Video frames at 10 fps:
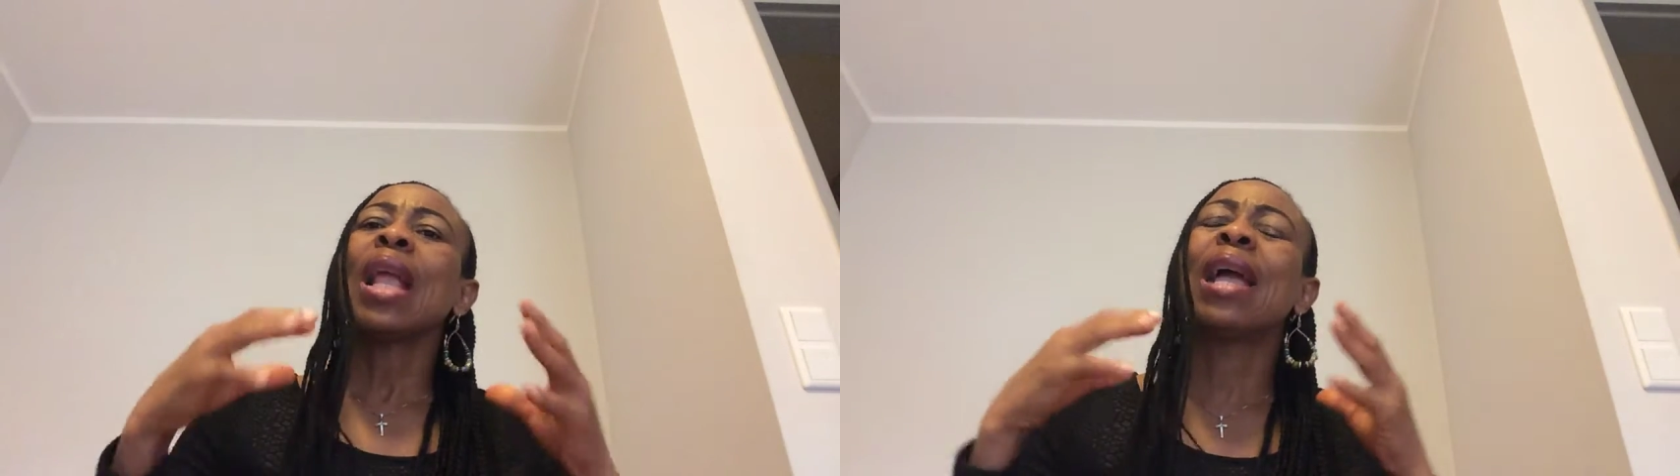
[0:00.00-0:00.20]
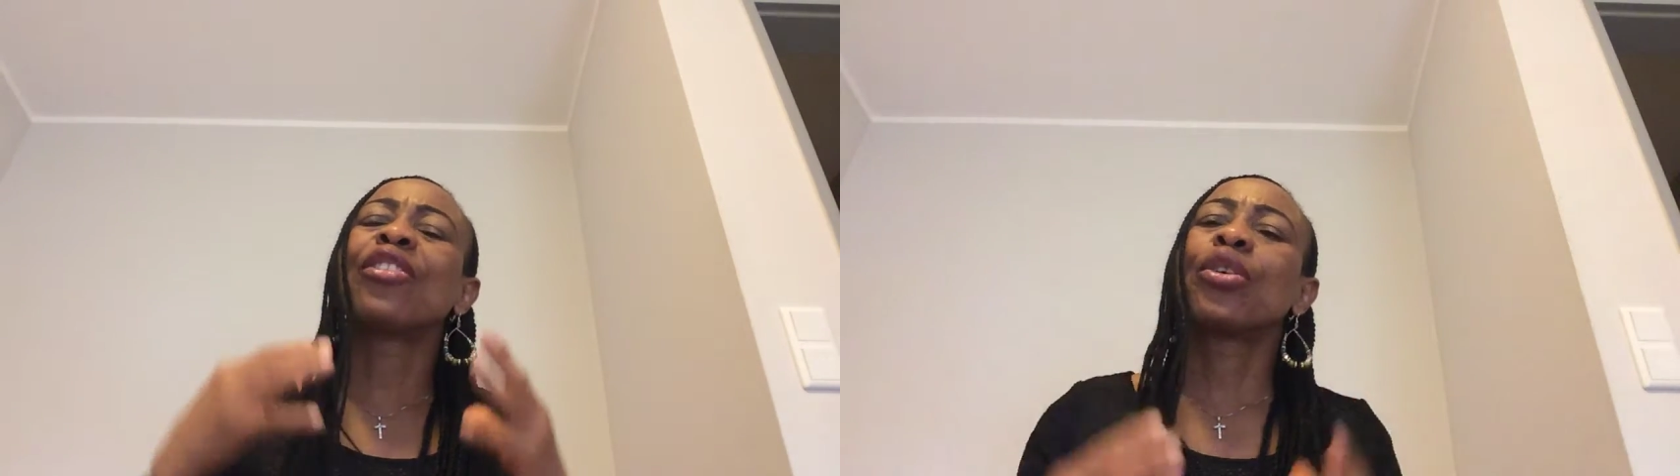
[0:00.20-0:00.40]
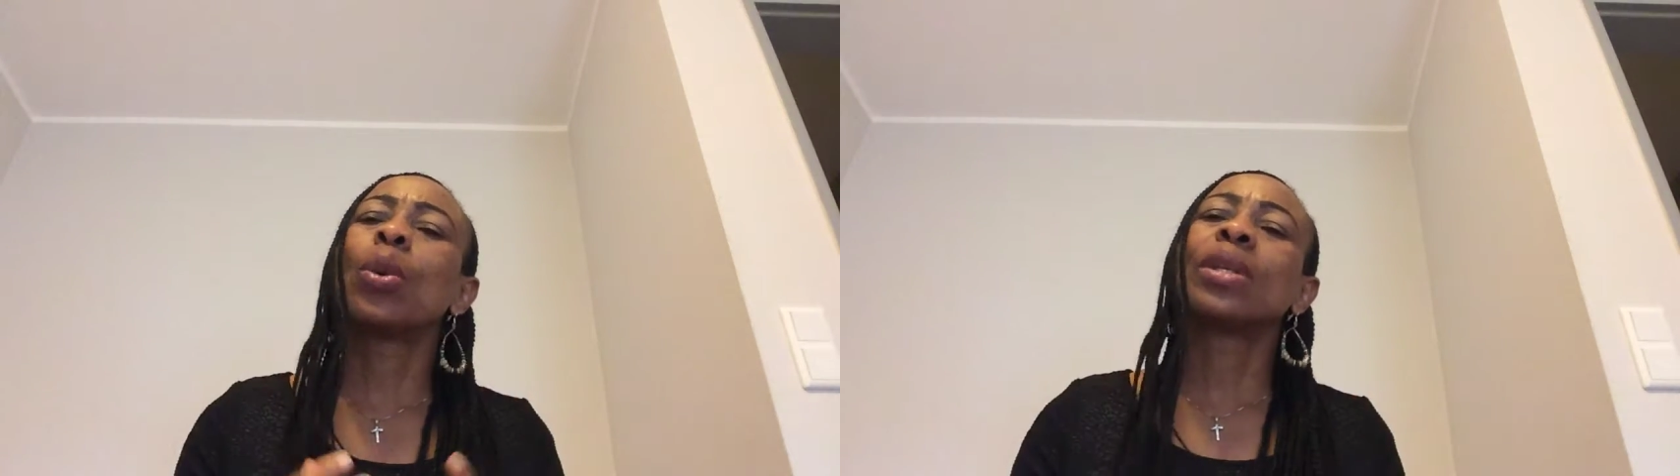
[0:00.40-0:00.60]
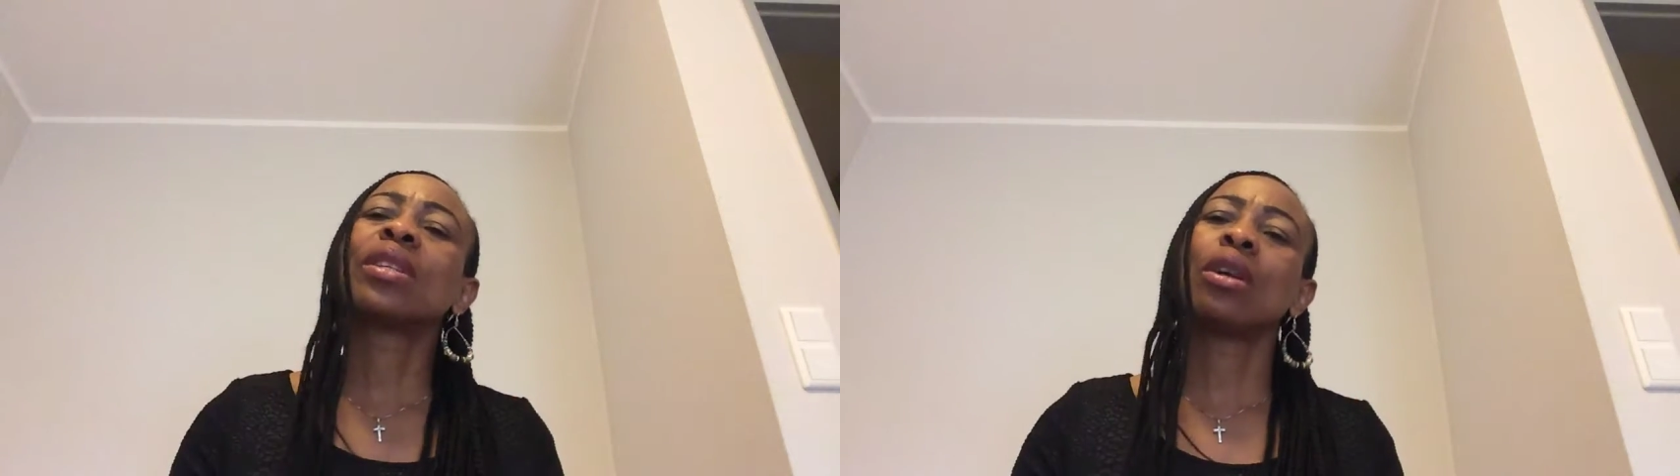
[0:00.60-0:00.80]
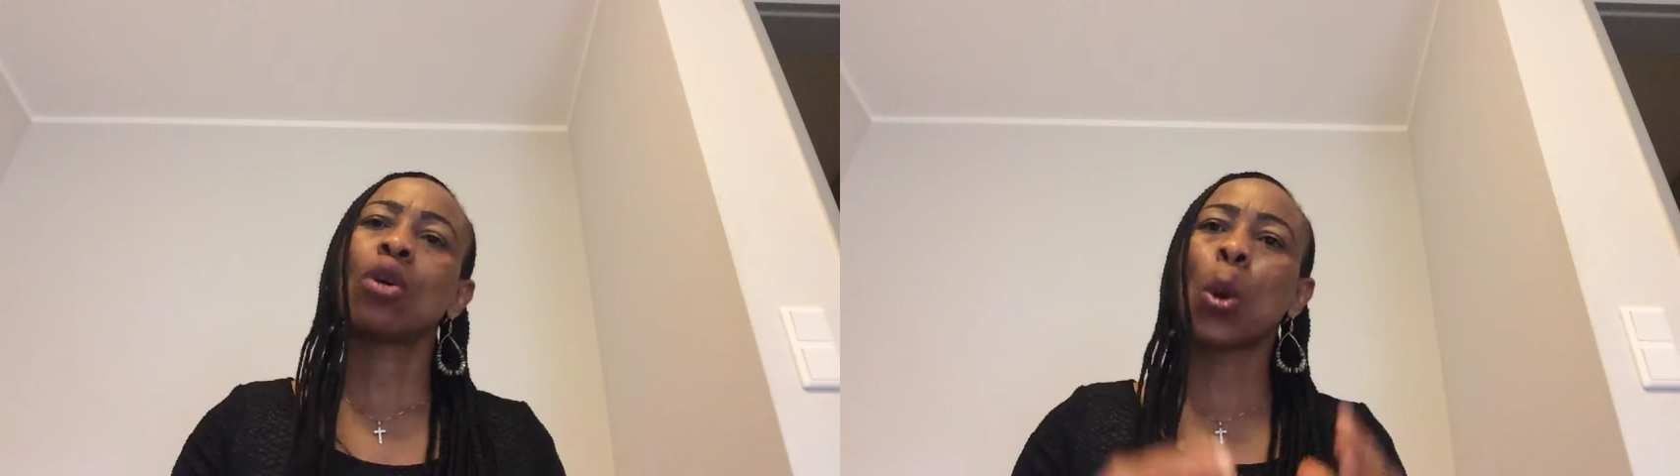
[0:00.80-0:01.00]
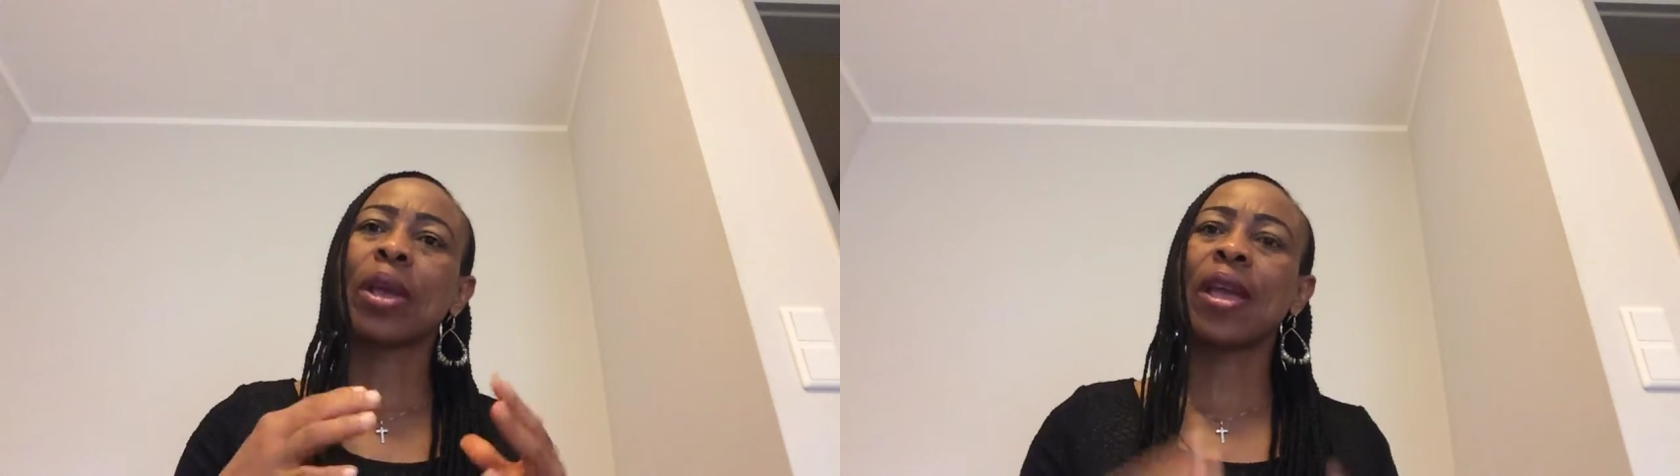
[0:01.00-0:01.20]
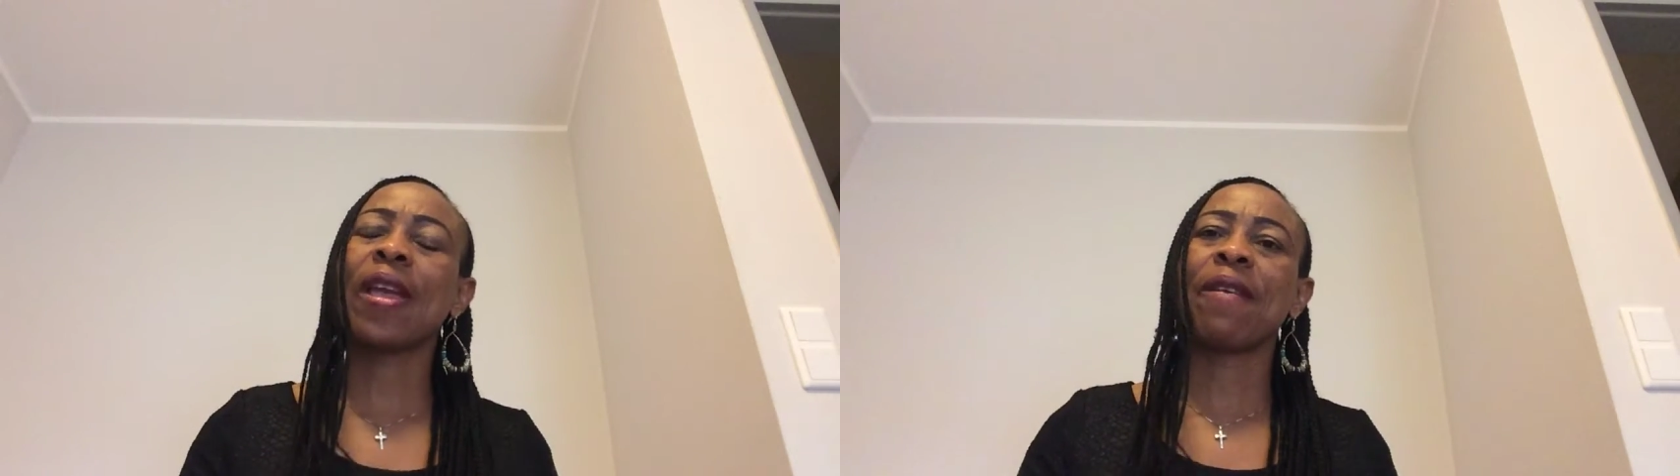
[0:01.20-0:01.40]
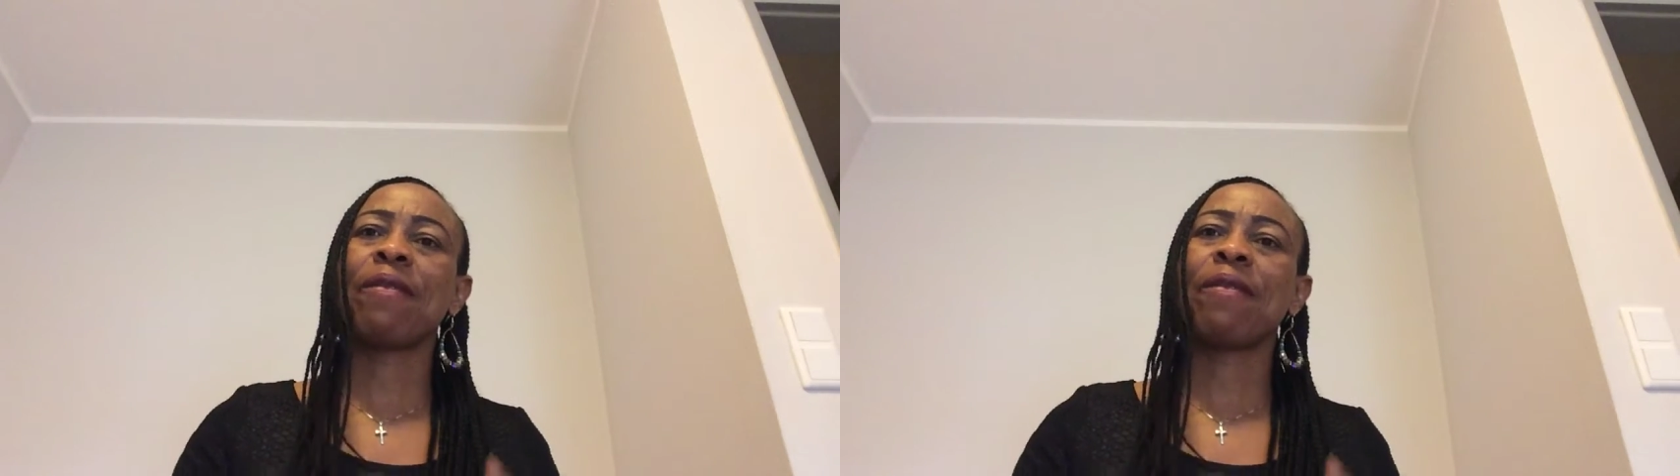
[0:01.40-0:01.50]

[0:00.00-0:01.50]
and you will say, okay,